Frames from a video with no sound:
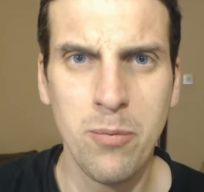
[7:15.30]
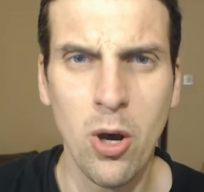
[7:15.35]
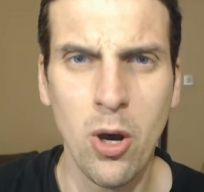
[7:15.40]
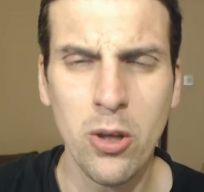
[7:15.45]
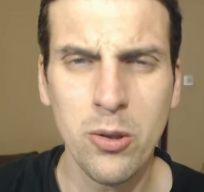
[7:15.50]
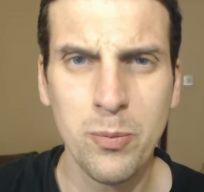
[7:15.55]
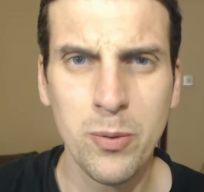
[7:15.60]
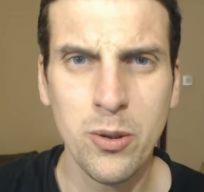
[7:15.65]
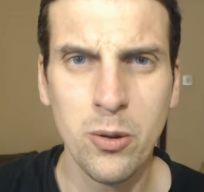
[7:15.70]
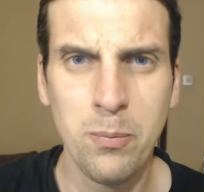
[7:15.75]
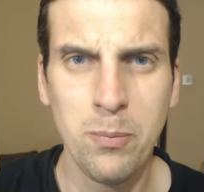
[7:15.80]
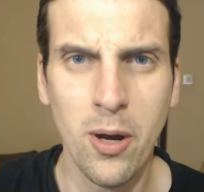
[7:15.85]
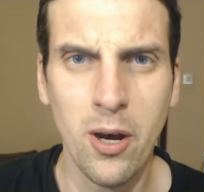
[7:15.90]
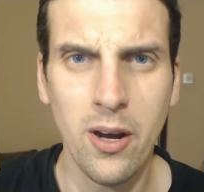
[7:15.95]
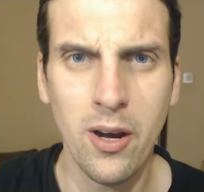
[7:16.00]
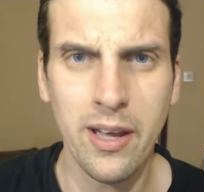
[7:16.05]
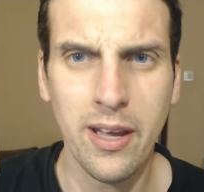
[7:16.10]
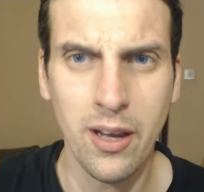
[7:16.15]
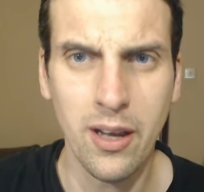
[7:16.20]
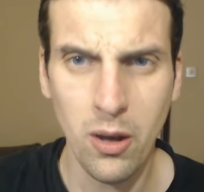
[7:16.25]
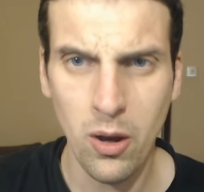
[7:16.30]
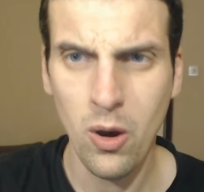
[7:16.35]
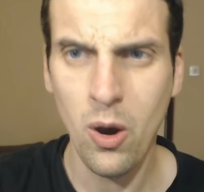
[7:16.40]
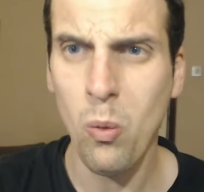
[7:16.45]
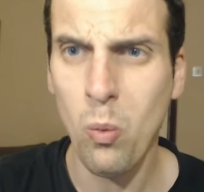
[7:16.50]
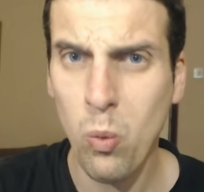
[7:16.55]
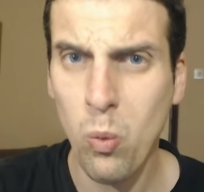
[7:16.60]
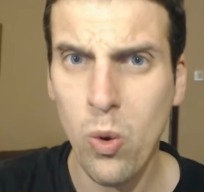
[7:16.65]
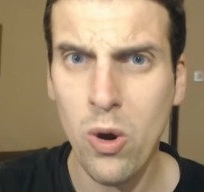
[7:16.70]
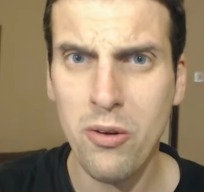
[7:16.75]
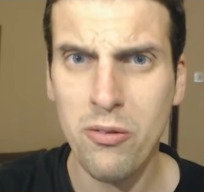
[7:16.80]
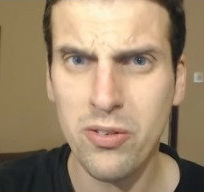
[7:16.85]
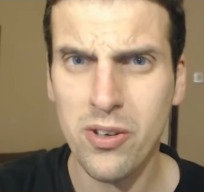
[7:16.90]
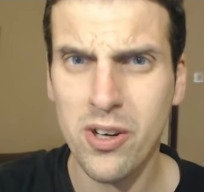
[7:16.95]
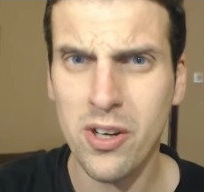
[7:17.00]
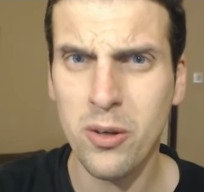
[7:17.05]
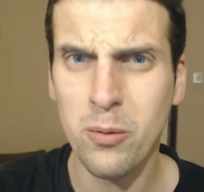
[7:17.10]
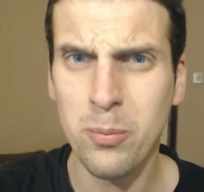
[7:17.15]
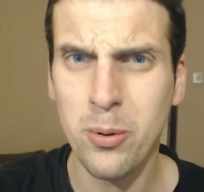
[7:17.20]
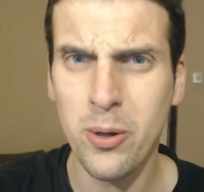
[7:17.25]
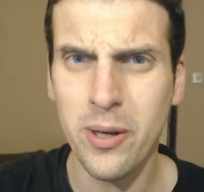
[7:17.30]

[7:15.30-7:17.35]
hospital parking. One final